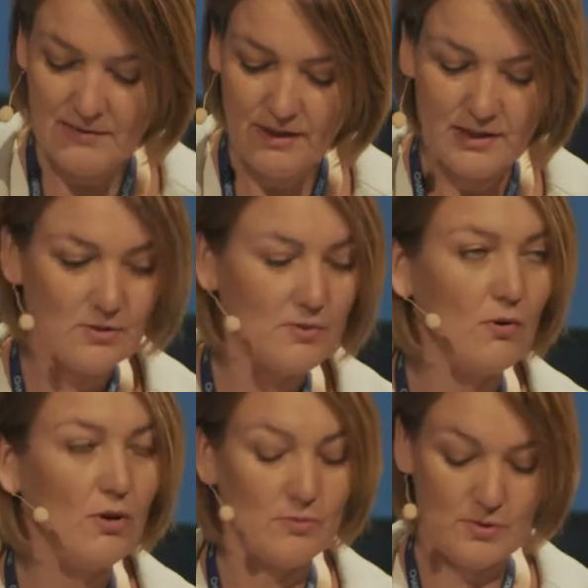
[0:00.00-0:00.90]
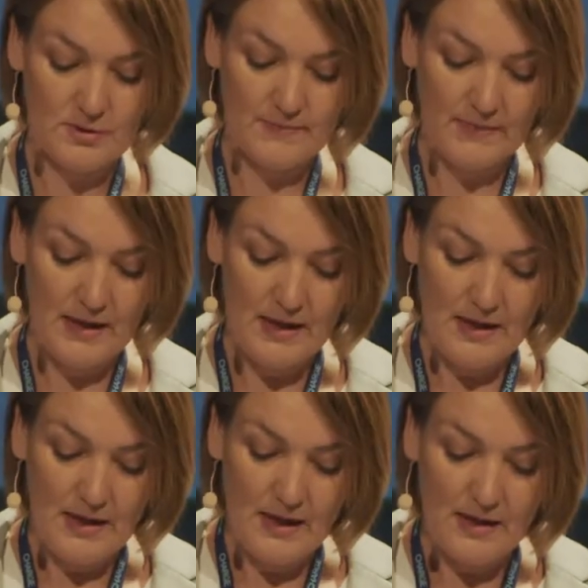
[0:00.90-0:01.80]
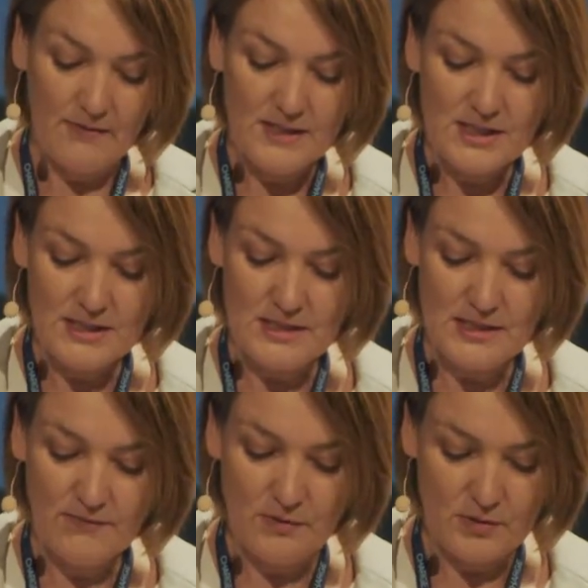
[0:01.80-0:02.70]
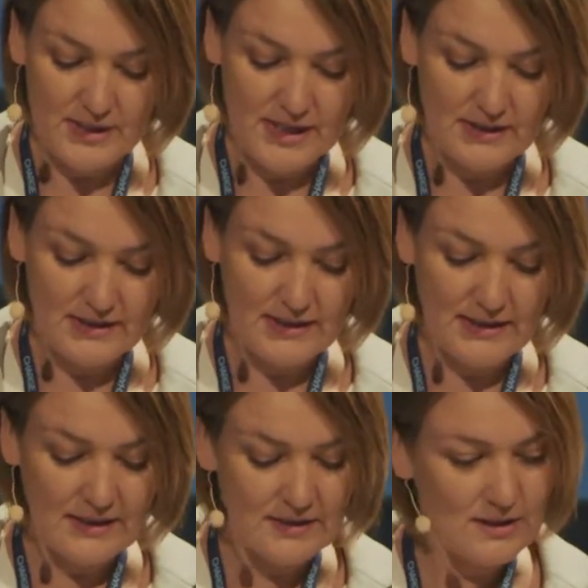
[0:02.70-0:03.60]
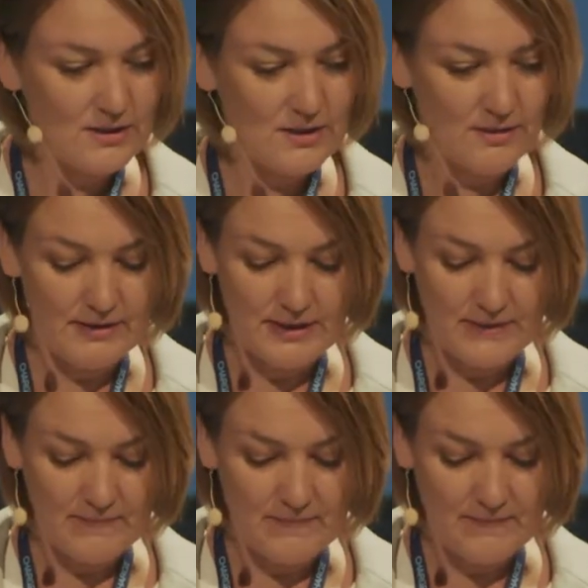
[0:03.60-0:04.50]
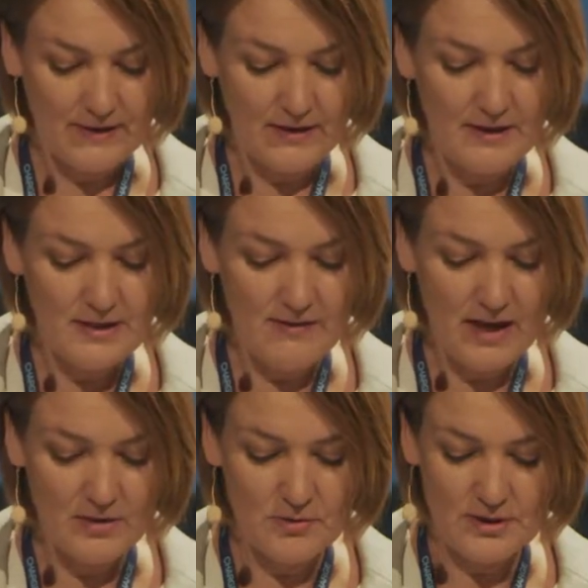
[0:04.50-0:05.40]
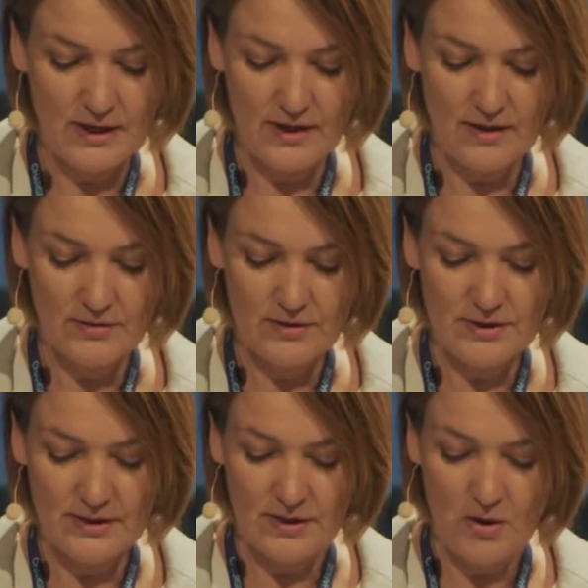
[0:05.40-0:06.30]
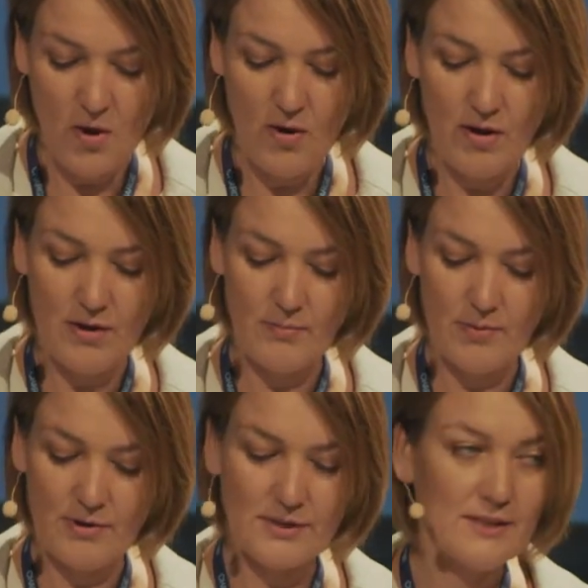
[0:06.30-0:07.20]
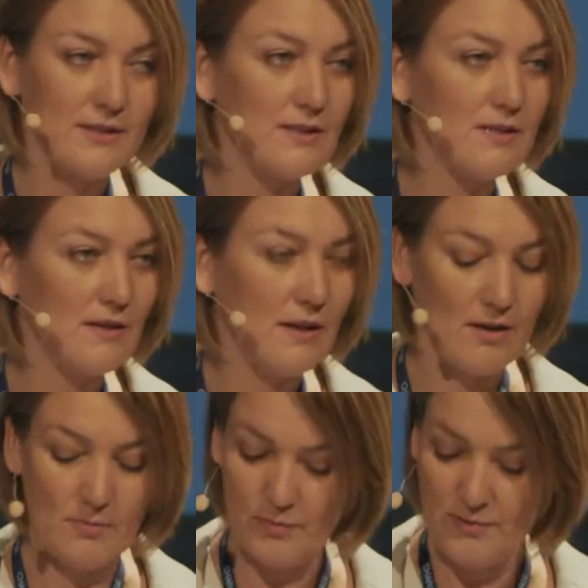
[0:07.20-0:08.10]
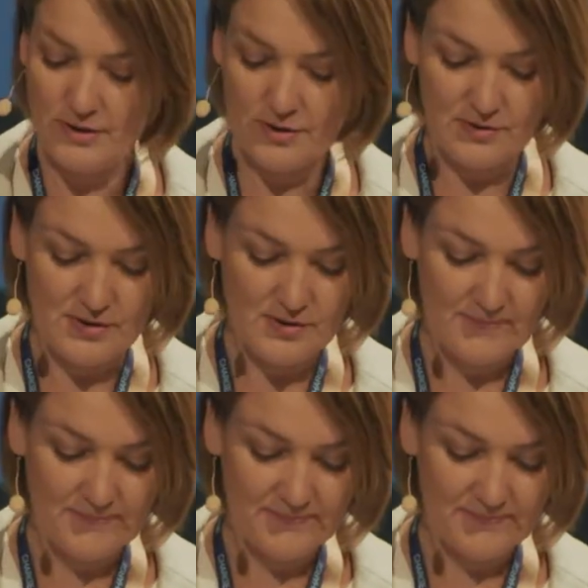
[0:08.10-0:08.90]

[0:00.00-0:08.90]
in Veitur's values. Efficiency, foresight, and integrity. These values guide us in all our projects and operations.